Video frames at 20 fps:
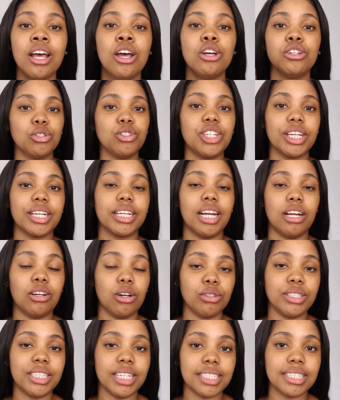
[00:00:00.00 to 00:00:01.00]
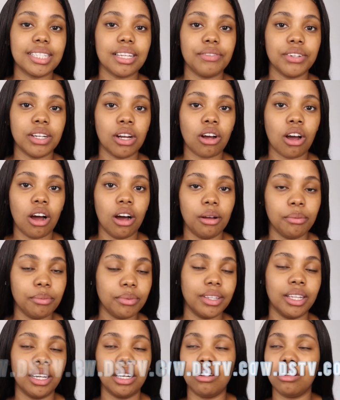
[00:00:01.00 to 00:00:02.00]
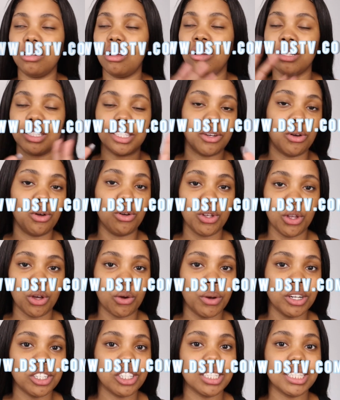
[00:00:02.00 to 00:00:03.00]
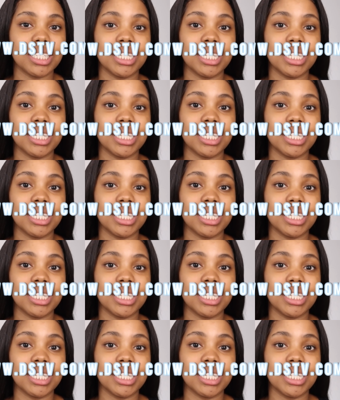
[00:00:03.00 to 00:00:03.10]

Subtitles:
do check it out on dstv.com. That'll answer all your questions.